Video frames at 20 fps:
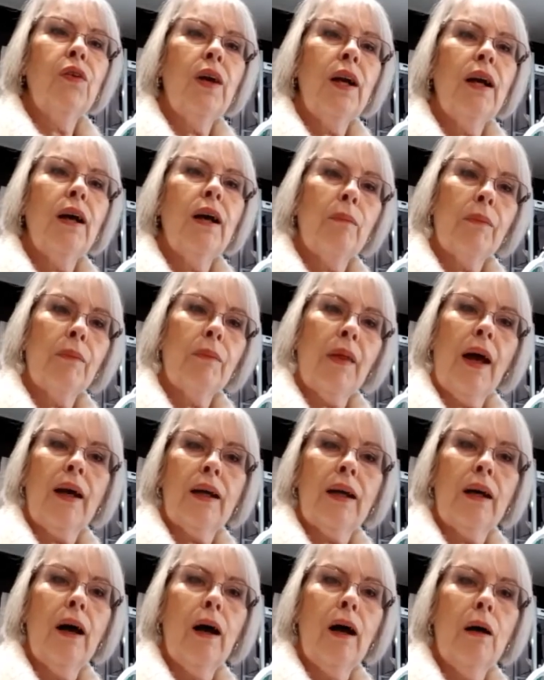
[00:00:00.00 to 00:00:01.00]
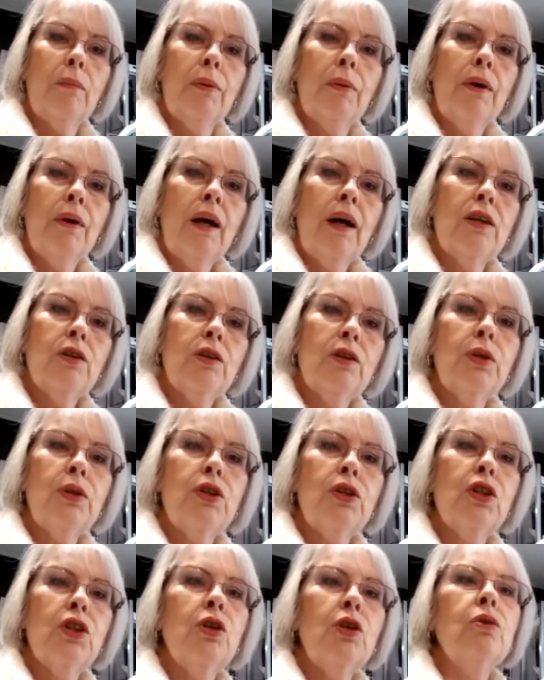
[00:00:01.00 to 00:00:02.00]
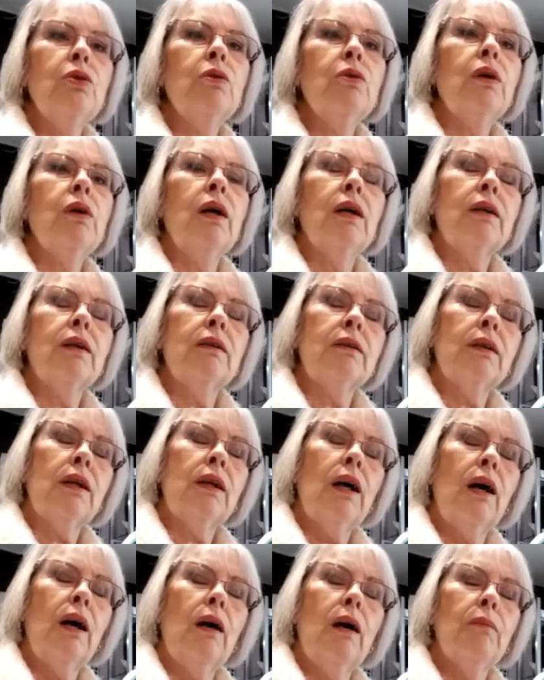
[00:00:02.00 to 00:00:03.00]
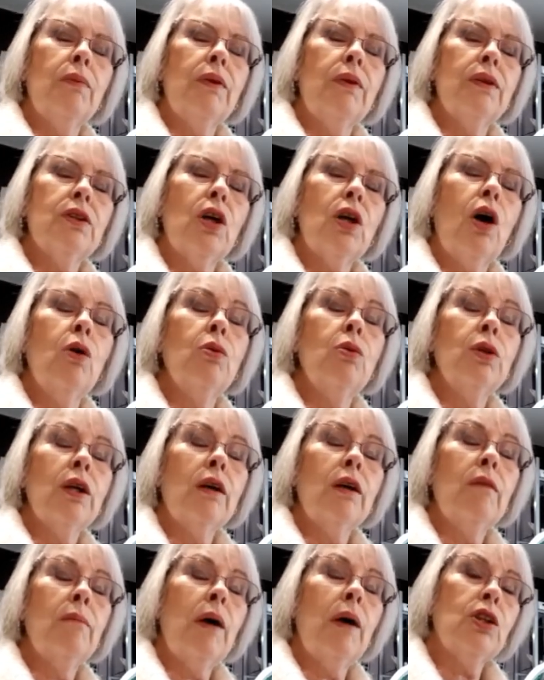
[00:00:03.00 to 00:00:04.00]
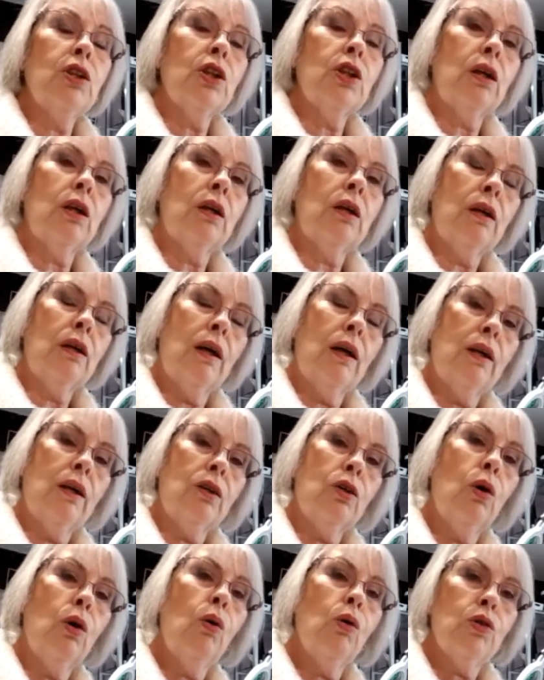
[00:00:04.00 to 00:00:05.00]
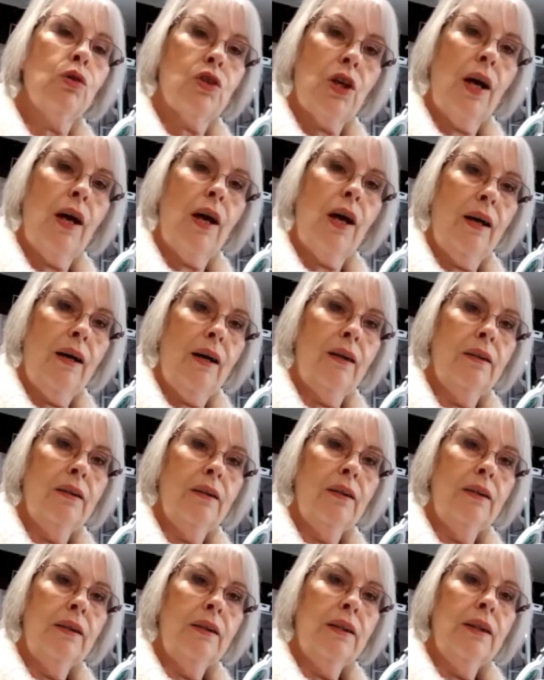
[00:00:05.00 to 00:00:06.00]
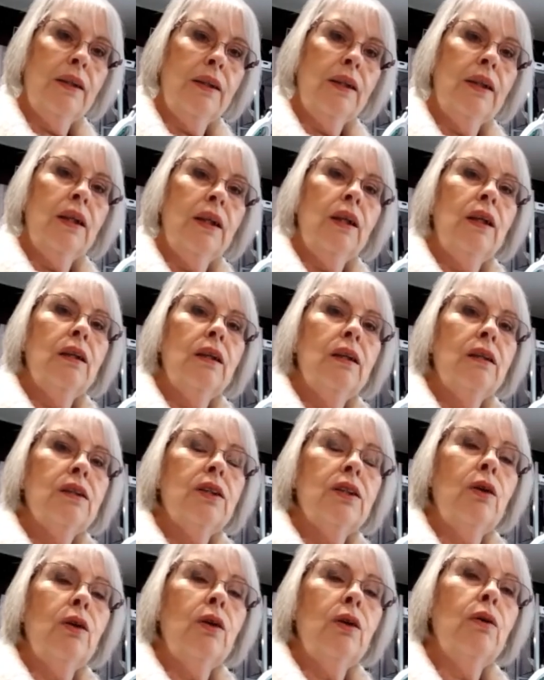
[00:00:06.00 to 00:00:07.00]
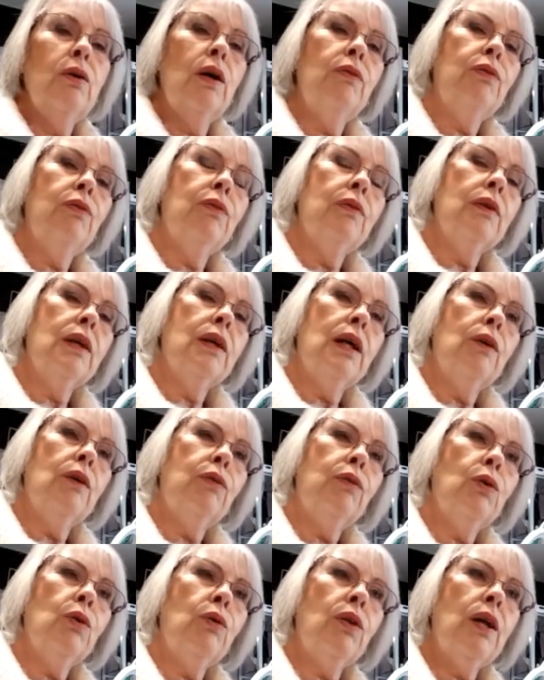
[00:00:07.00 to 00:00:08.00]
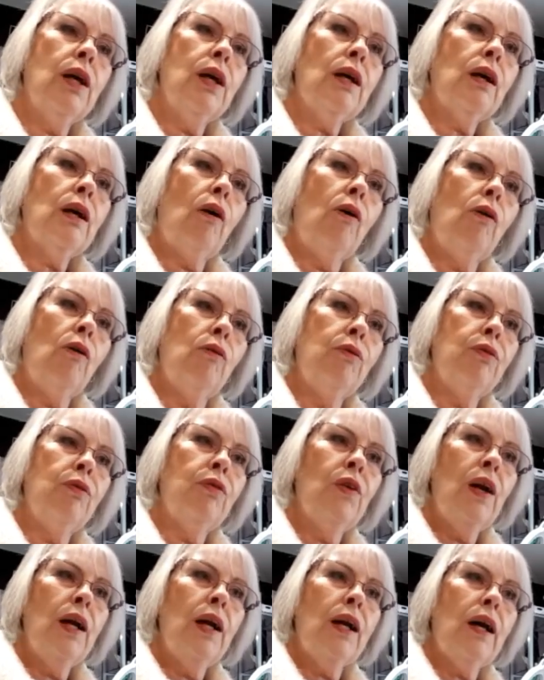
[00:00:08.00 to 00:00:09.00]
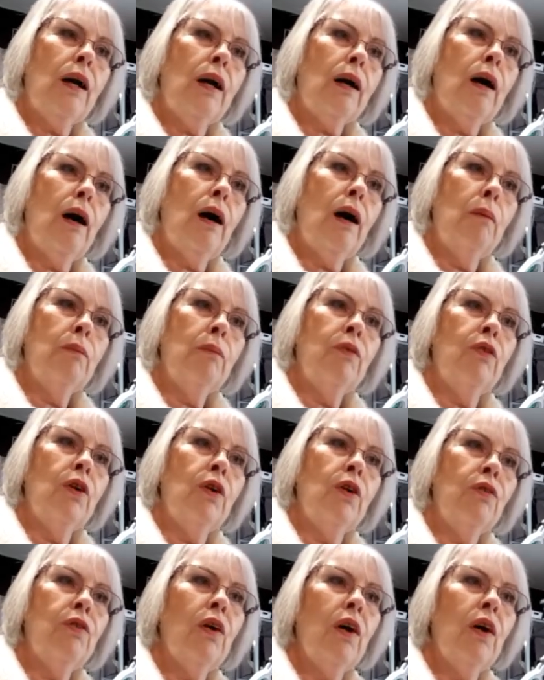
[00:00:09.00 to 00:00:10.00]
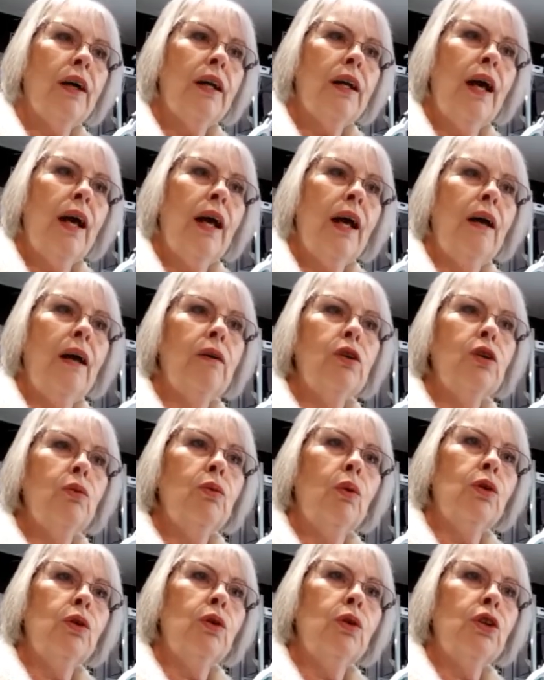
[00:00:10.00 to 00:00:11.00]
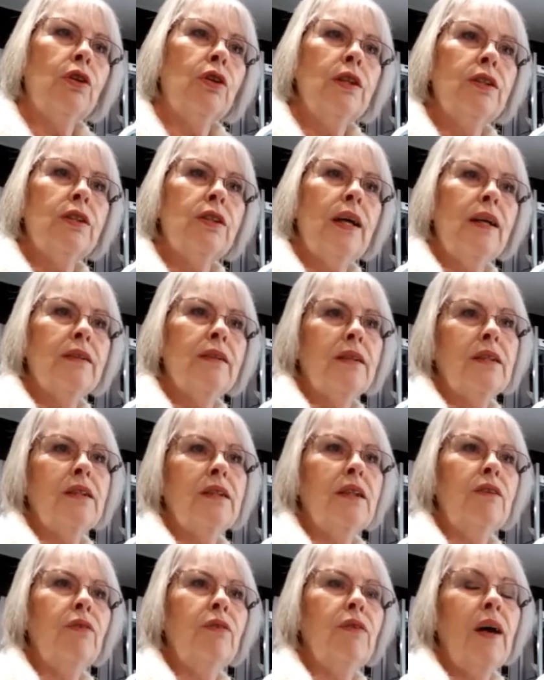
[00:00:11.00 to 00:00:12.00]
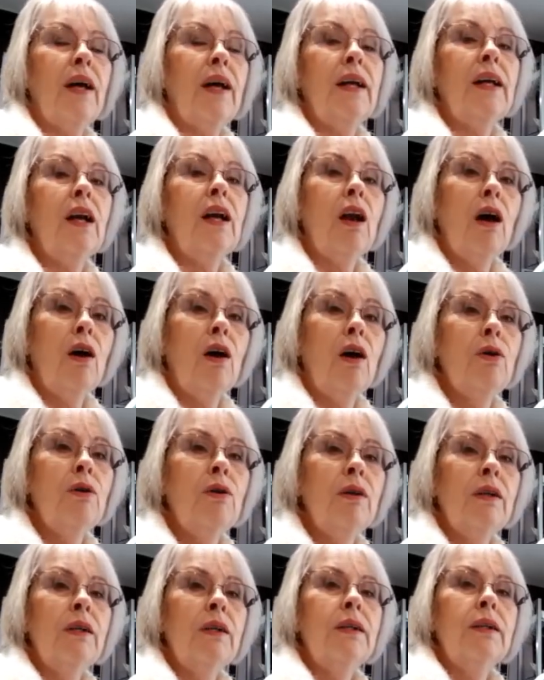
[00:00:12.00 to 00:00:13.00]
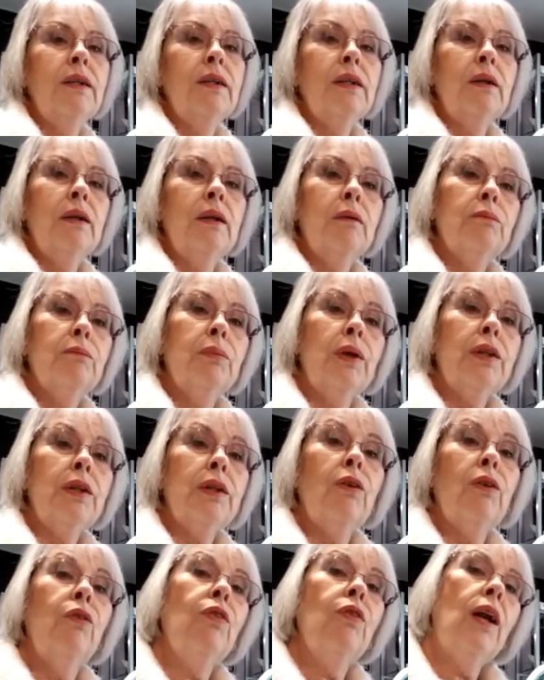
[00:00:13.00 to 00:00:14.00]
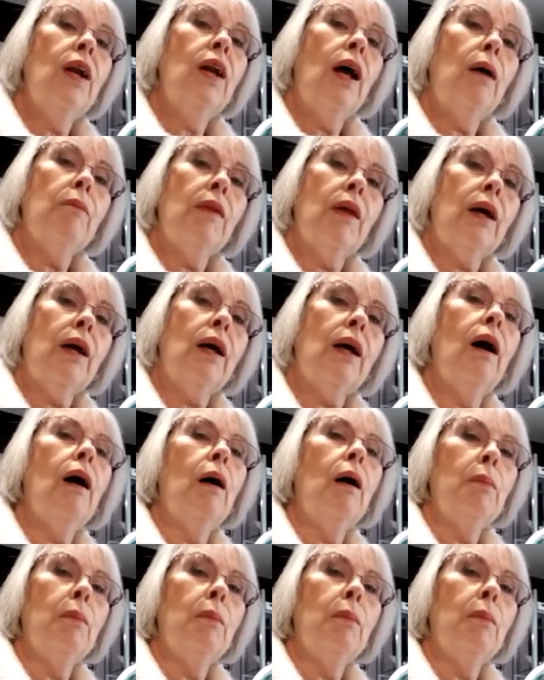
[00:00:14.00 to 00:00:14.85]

up that cup as we do a cup that's holding a much coarser hair. So if you think of filling a cup for a fine hair, you want your intensity fairly low, but to fill up the cup